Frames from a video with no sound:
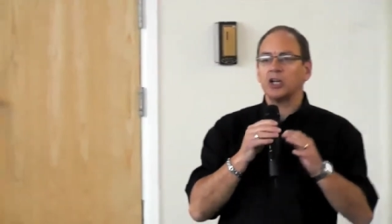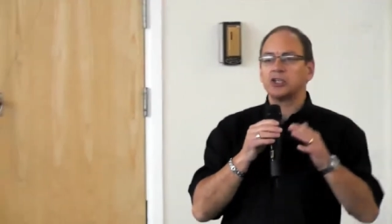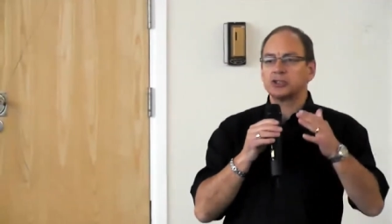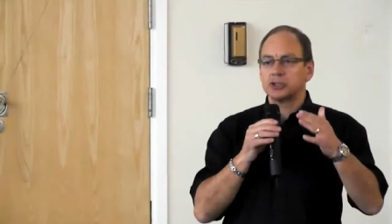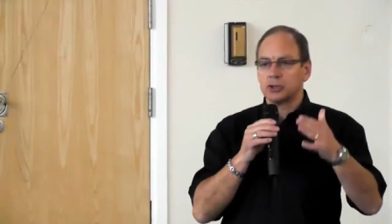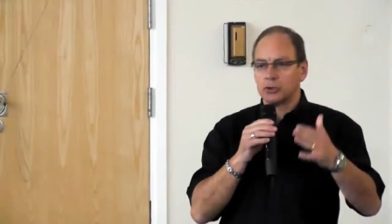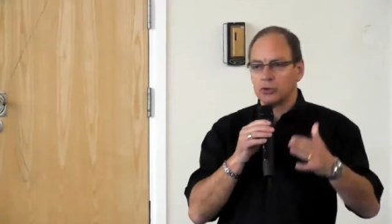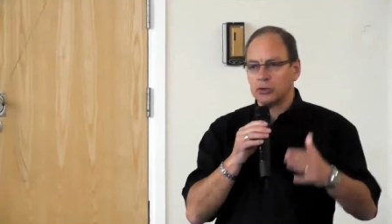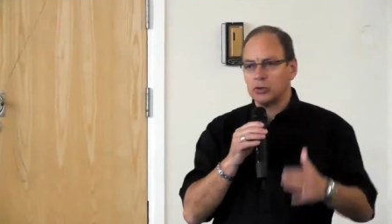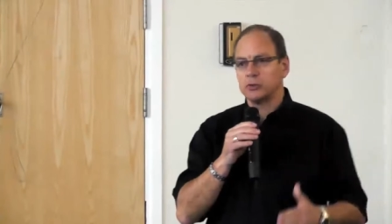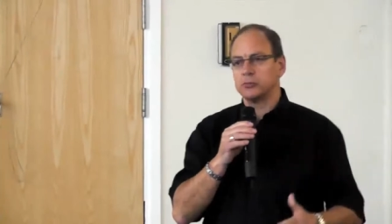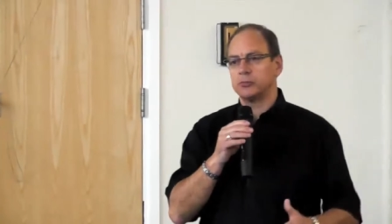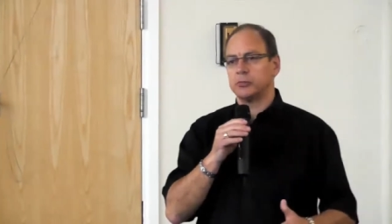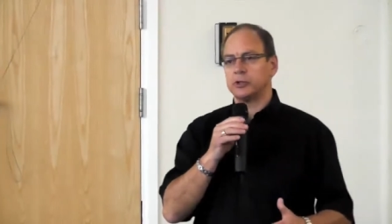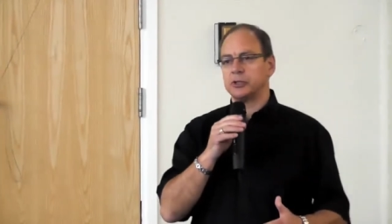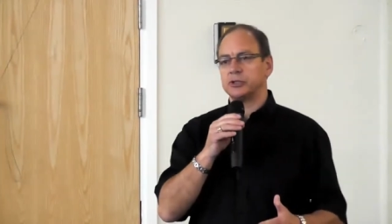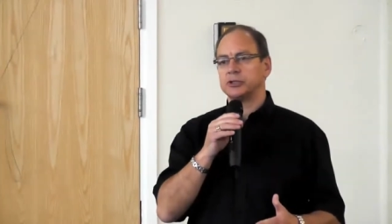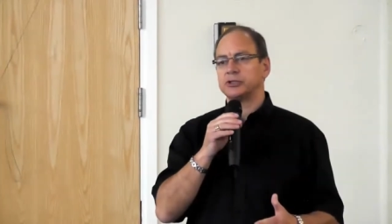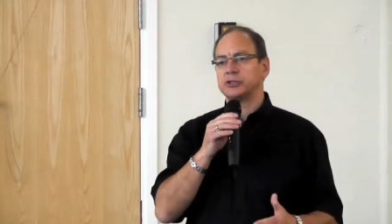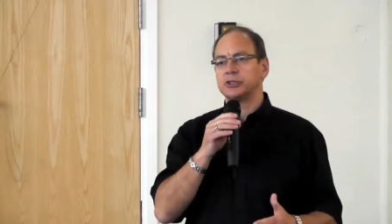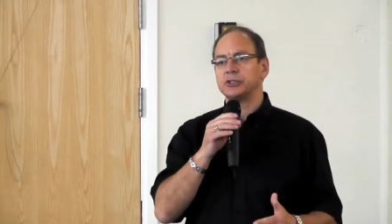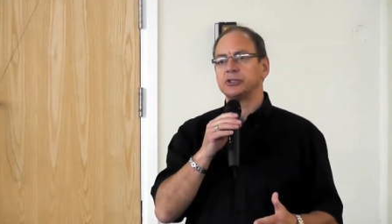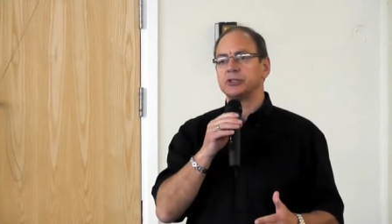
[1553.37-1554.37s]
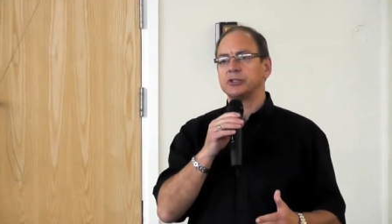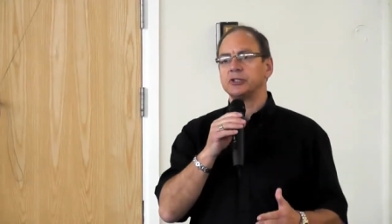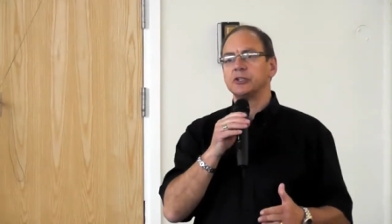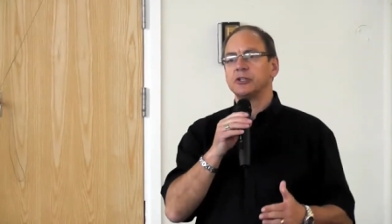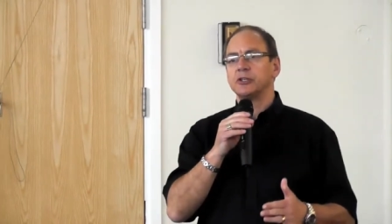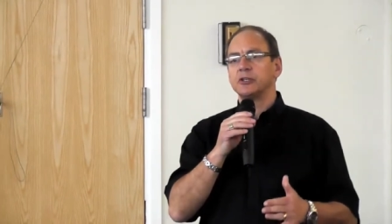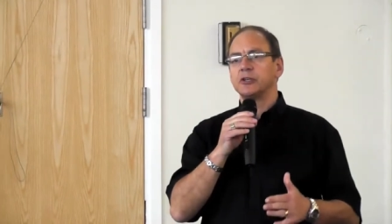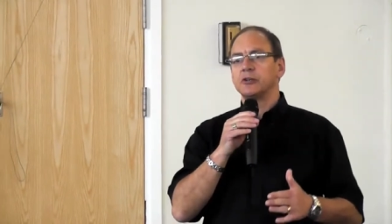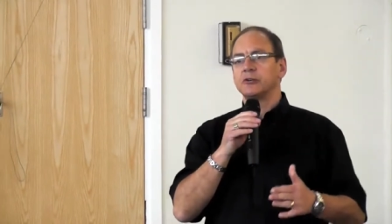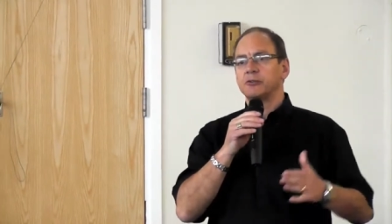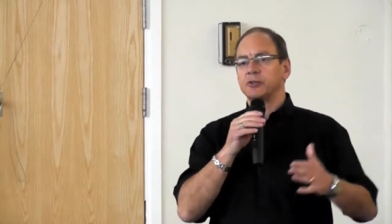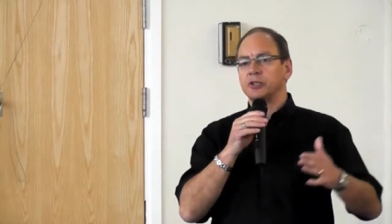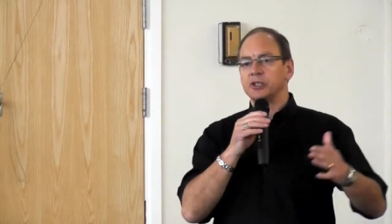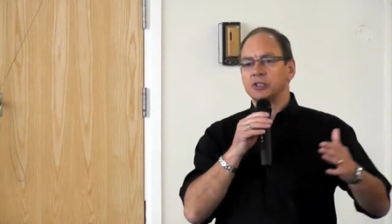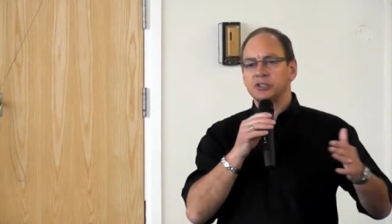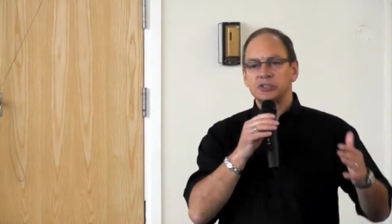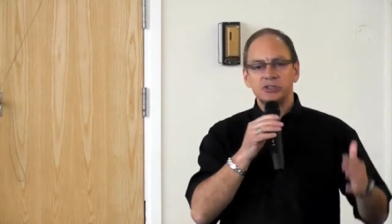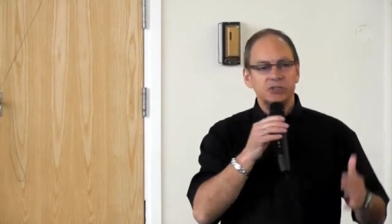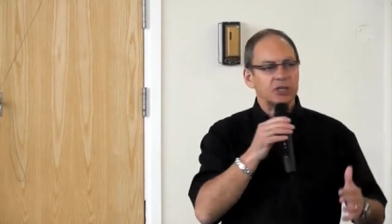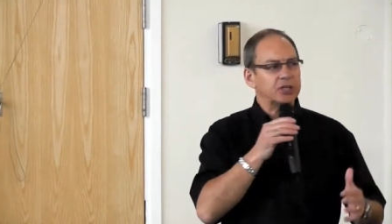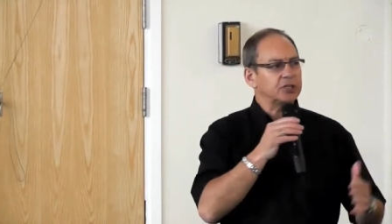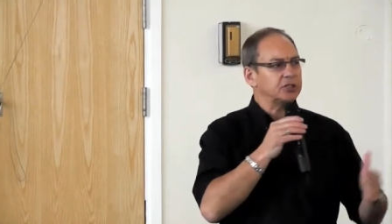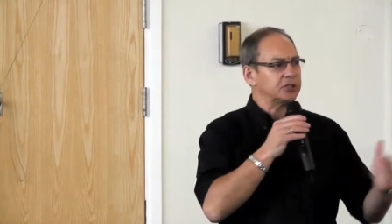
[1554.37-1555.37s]
atonement for the
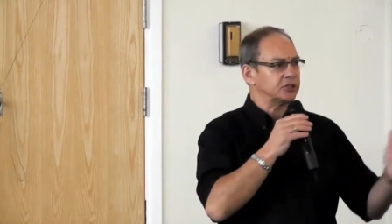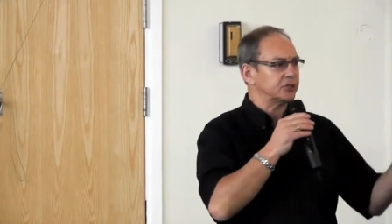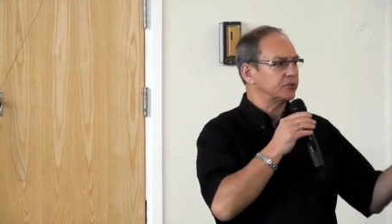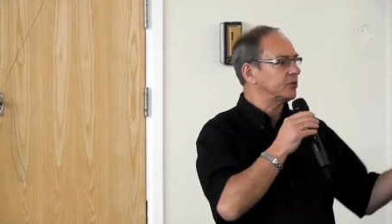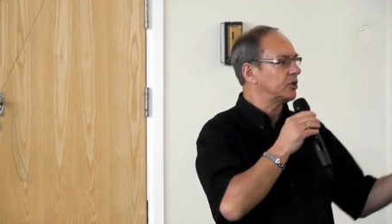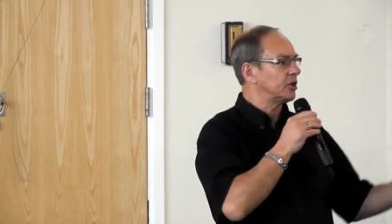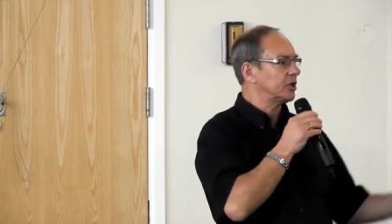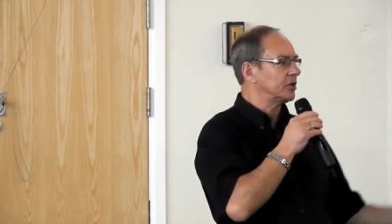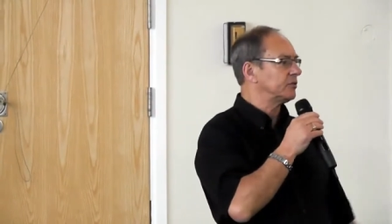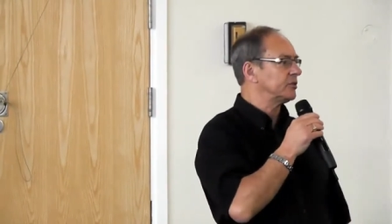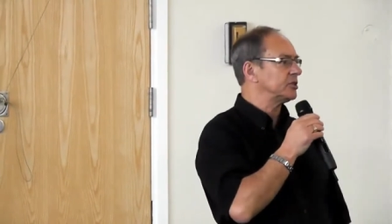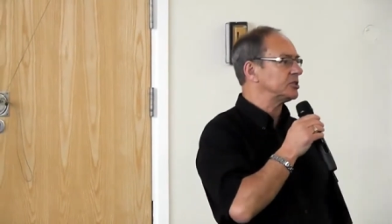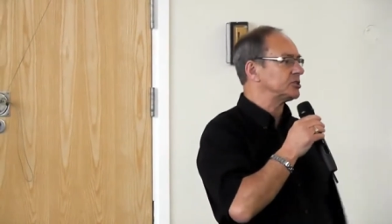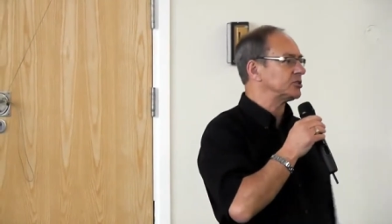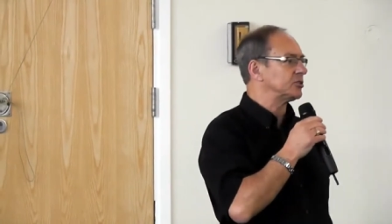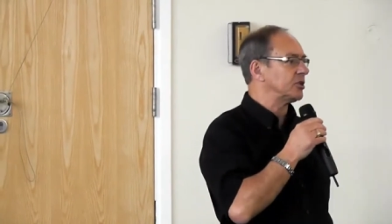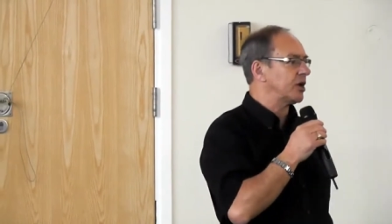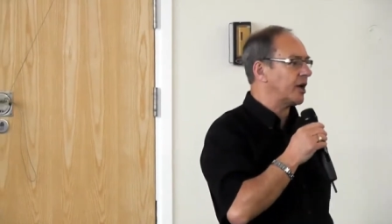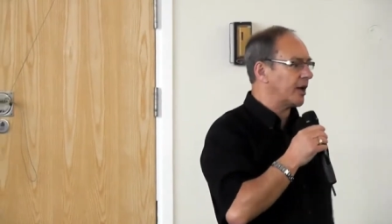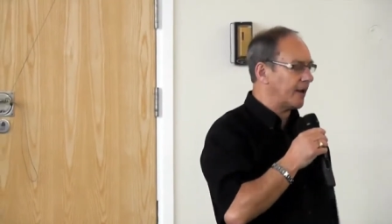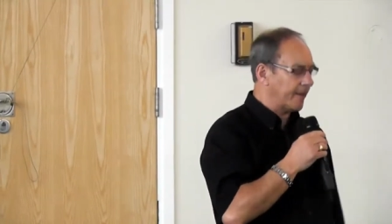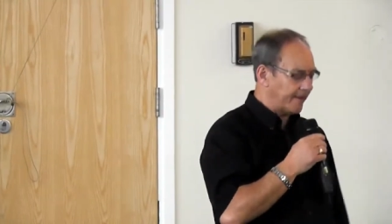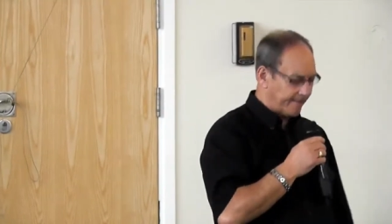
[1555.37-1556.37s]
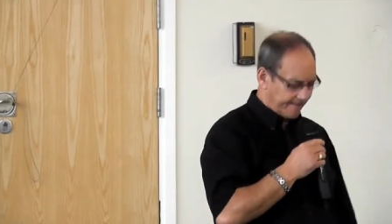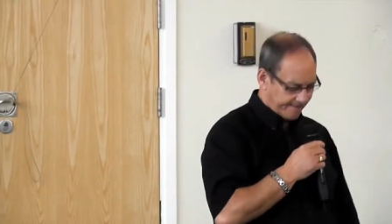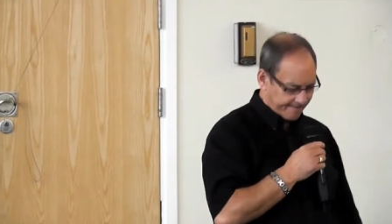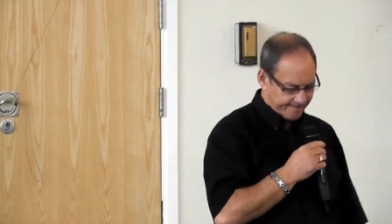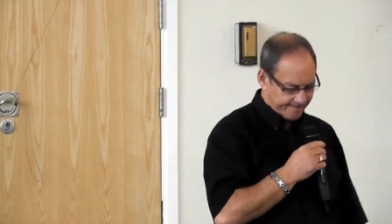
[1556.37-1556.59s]
sins of all of Israel.